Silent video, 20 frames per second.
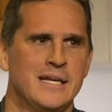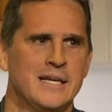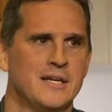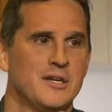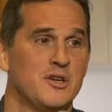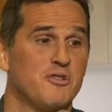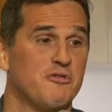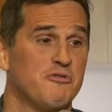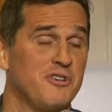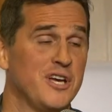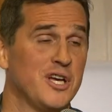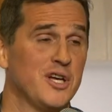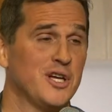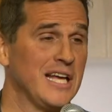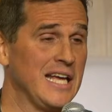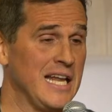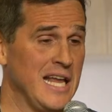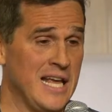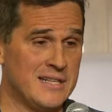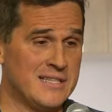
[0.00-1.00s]
Phil, it
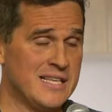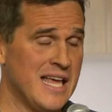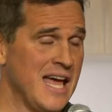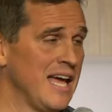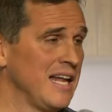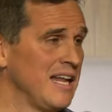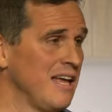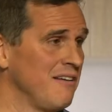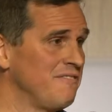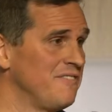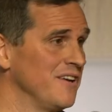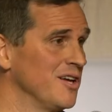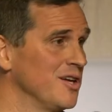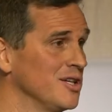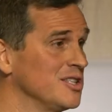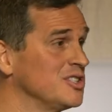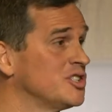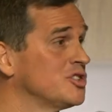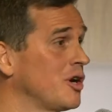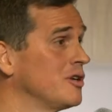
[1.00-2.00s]
hit 10, and Phil
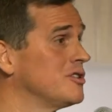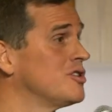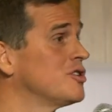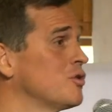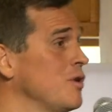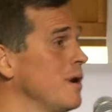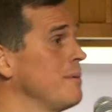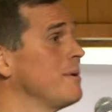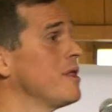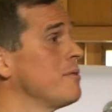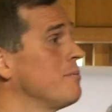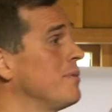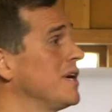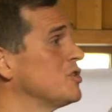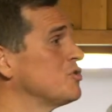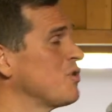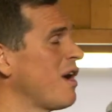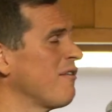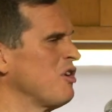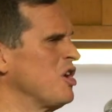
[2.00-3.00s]
starts screaming at the bus
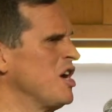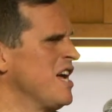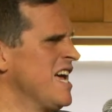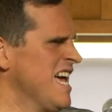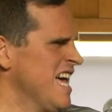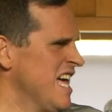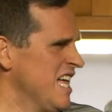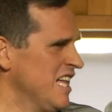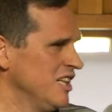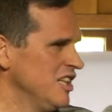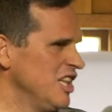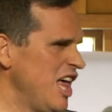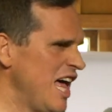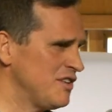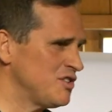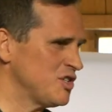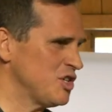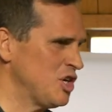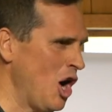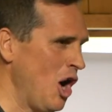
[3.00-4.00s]
driver, let's
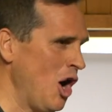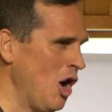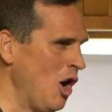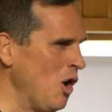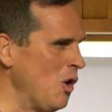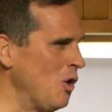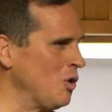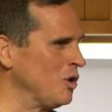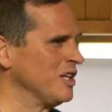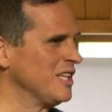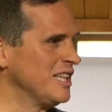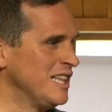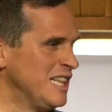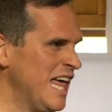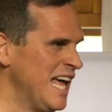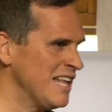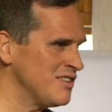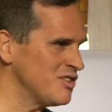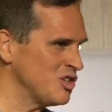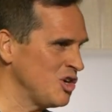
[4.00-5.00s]
go,
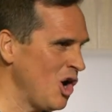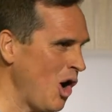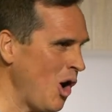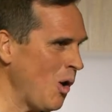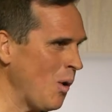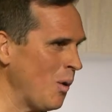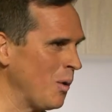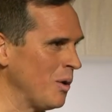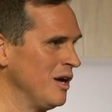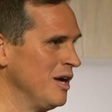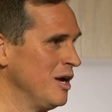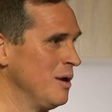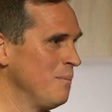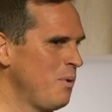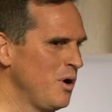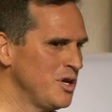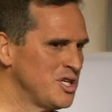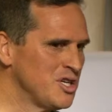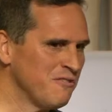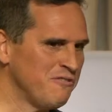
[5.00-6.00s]

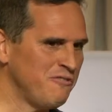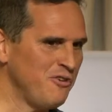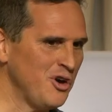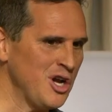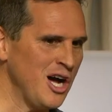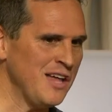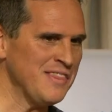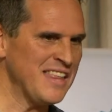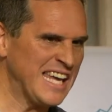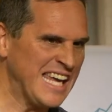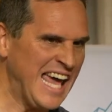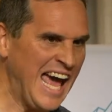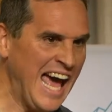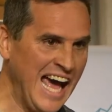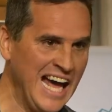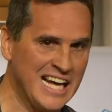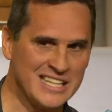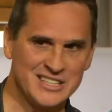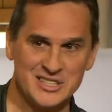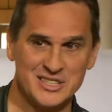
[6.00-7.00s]
put your foot on the
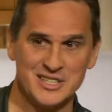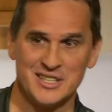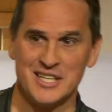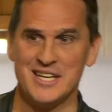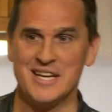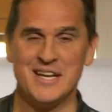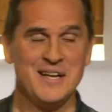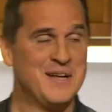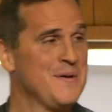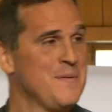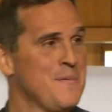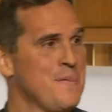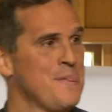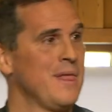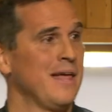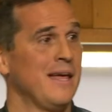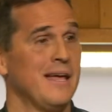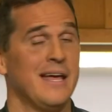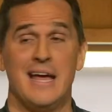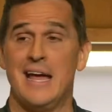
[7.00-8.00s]
gas.
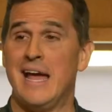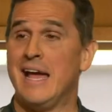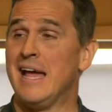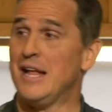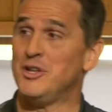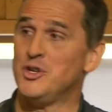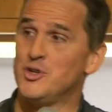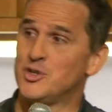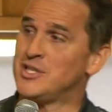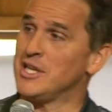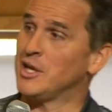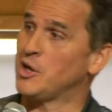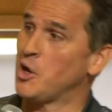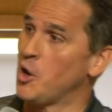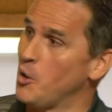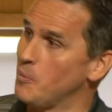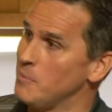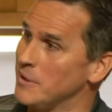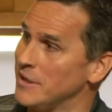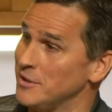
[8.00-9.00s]
And you see
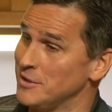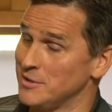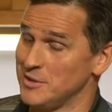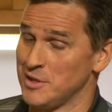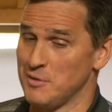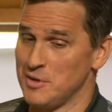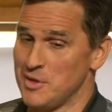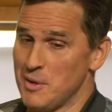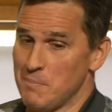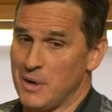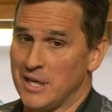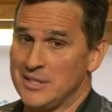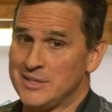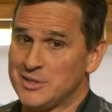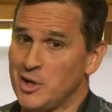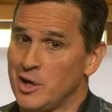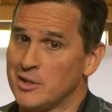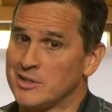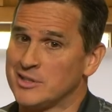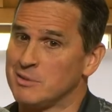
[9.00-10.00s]
Kobe. The bus
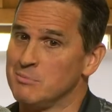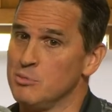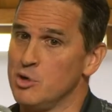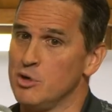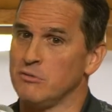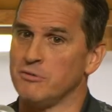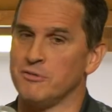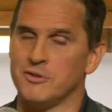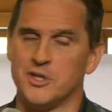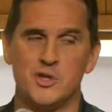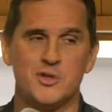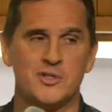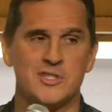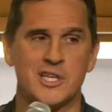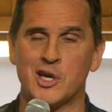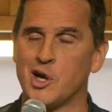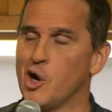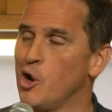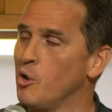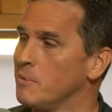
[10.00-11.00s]
starts to move. You see
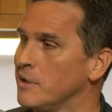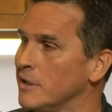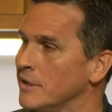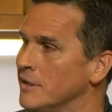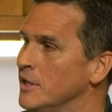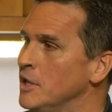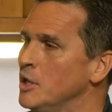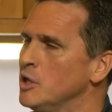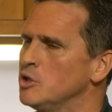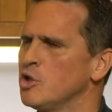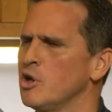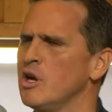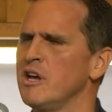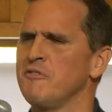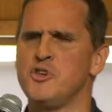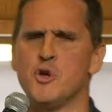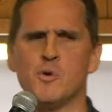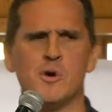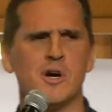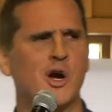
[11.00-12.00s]
Kobe. So if
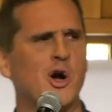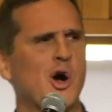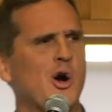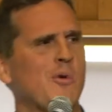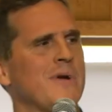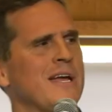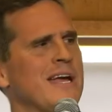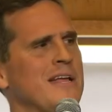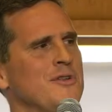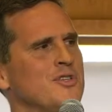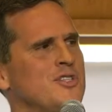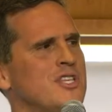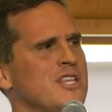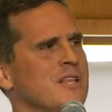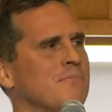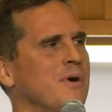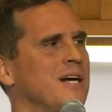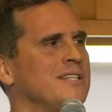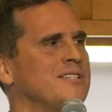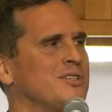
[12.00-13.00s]
you were Kobe and you see the
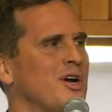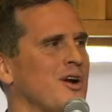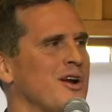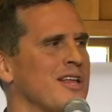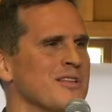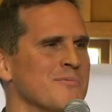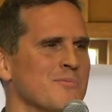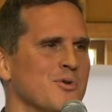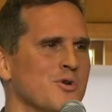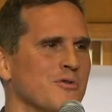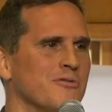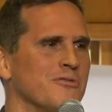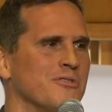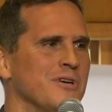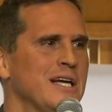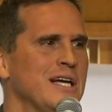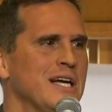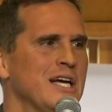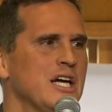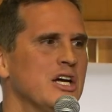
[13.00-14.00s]
bus starting to move,
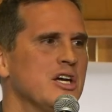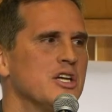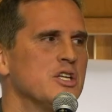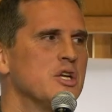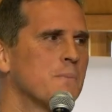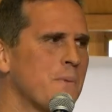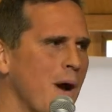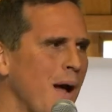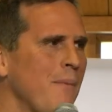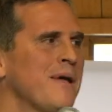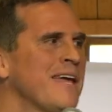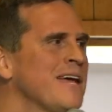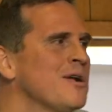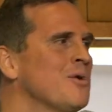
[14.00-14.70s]
you're probably going to